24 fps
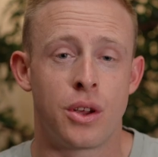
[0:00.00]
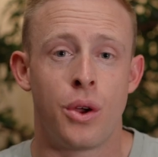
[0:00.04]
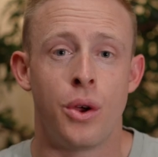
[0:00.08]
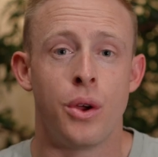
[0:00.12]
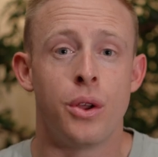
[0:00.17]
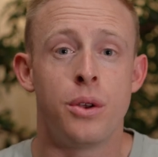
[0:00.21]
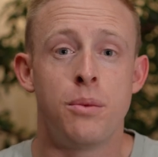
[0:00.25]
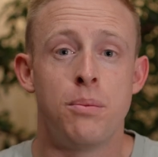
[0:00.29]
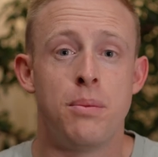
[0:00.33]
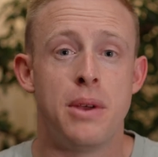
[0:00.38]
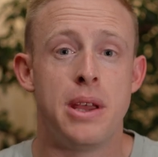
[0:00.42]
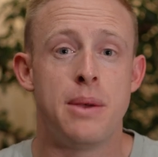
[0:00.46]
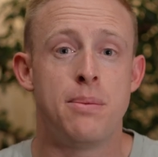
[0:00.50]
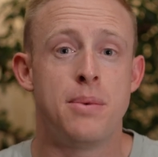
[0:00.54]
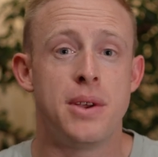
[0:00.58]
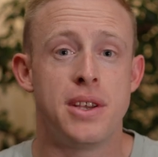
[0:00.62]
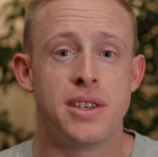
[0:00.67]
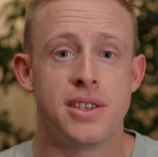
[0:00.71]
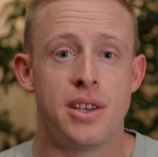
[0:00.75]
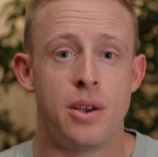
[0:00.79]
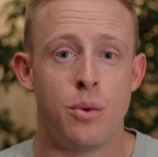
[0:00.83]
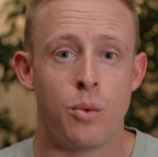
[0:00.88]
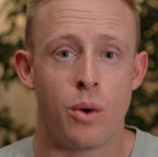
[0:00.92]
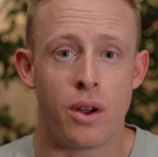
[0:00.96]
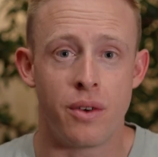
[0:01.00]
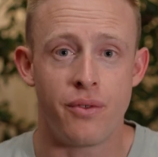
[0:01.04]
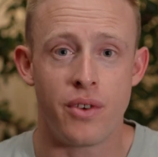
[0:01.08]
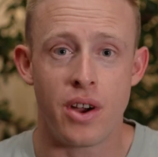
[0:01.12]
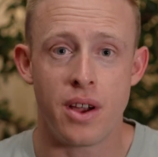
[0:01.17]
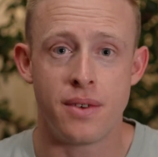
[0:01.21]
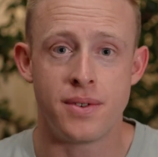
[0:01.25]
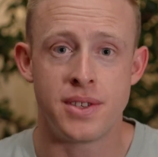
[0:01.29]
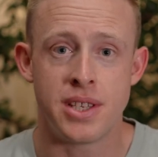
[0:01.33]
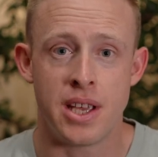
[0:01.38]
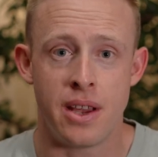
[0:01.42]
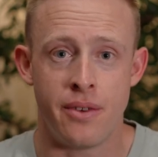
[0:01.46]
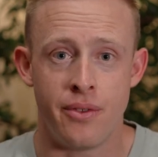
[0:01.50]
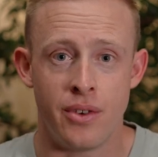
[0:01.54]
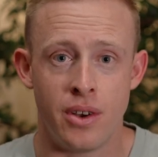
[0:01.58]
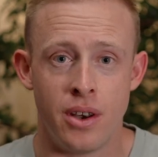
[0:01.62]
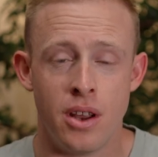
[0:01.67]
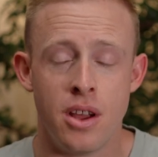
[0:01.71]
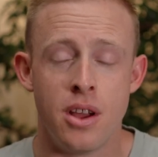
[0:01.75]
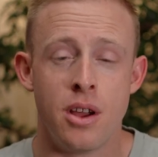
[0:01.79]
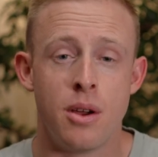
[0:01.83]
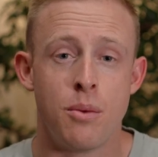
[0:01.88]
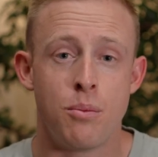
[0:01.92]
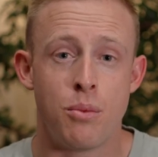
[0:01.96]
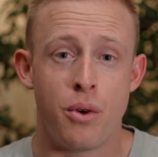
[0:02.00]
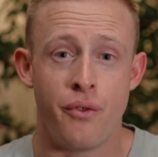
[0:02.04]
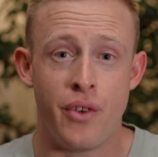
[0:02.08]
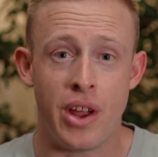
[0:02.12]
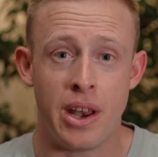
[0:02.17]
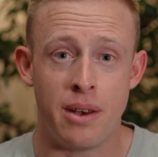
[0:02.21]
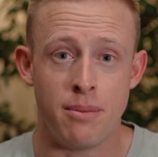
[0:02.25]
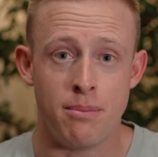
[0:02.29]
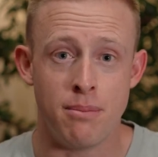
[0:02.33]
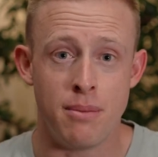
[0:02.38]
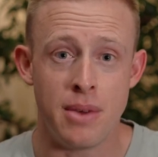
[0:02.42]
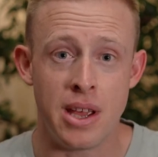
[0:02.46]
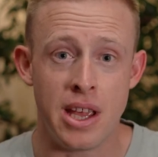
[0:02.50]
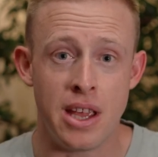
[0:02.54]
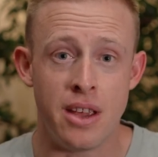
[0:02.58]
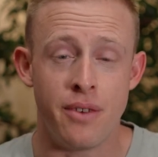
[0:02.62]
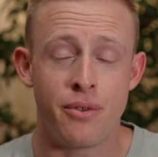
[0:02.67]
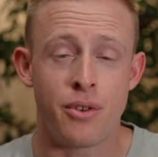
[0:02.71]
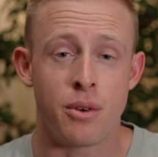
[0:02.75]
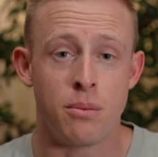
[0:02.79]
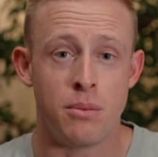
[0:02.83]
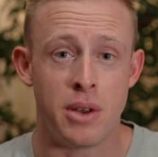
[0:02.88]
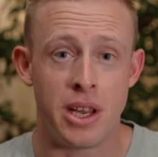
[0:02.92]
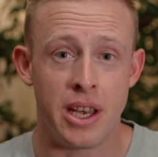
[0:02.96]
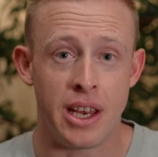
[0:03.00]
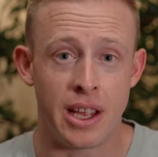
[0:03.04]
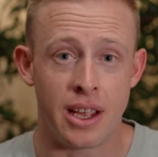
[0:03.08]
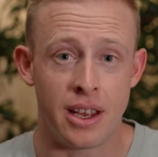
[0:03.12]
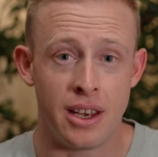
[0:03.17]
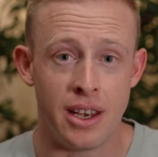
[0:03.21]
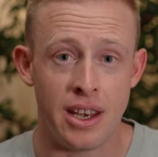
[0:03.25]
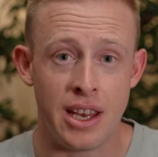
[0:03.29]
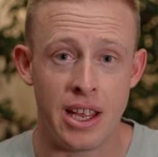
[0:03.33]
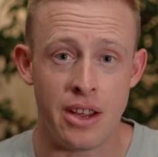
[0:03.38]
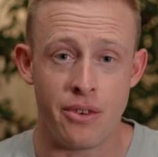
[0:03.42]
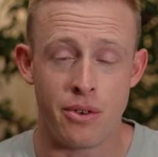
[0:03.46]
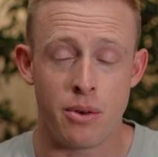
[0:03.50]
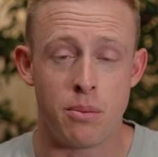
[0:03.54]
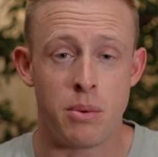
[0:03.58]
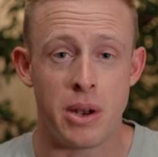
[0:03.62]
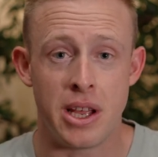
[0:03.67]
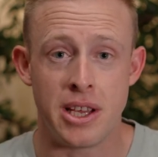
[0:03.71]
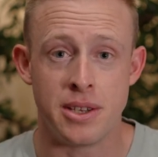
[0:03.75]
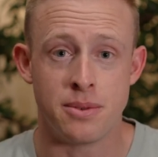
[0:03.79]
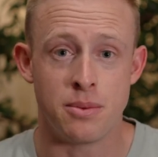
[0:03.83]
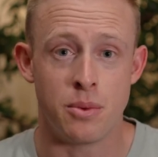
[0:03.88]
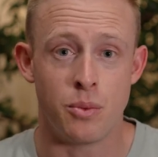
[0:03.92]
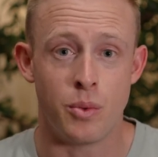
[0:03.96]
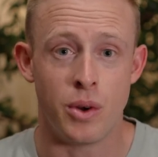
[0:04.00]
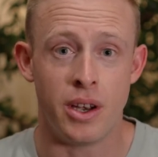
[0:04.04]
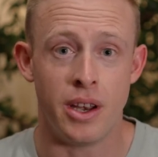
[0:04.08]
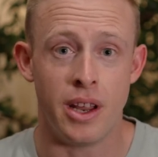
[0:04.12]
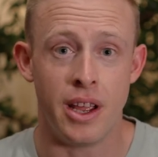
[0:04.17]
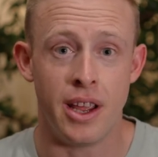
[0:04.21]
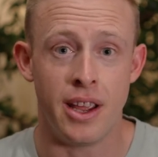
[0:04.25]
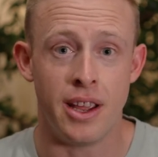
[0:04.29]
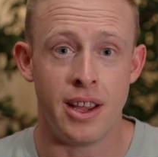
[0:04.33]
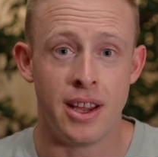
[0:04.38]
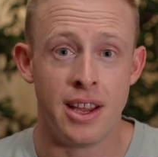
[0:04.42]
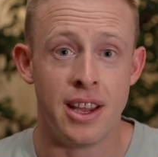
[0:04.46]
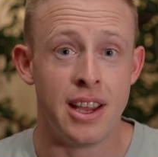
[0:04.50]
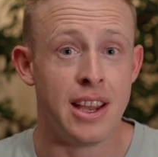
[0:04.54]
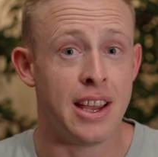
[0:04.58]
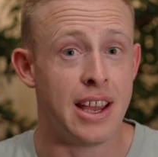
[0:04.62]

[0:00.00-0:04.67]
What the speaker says: could BPC157 prevent me from needing a knee replacement one day?